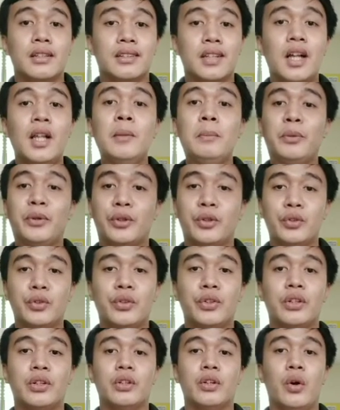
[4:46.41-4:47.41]

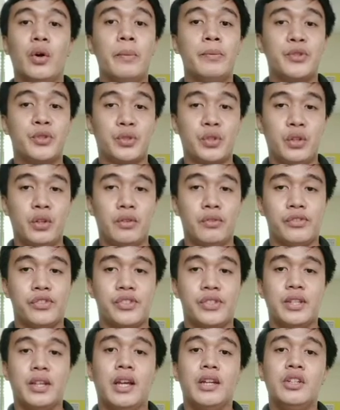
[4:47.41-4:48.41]
KOHLBERG
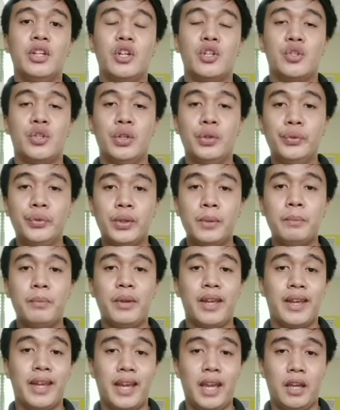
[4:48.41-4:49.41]
observes that children
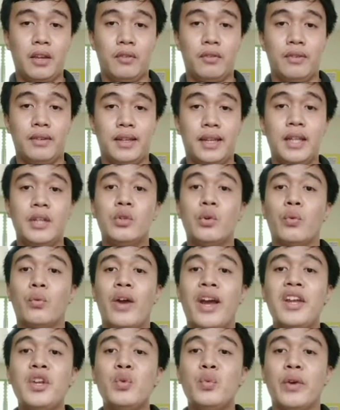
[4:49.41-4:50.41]
behave in the
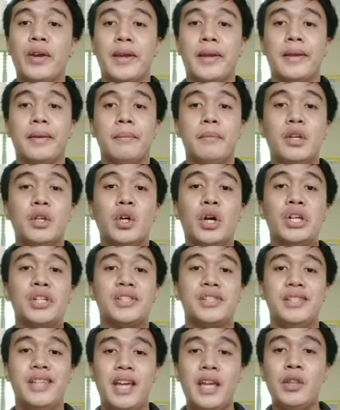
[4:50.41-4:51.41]
right way
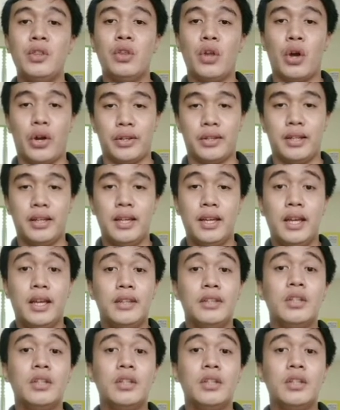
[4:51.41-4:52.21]
because they thought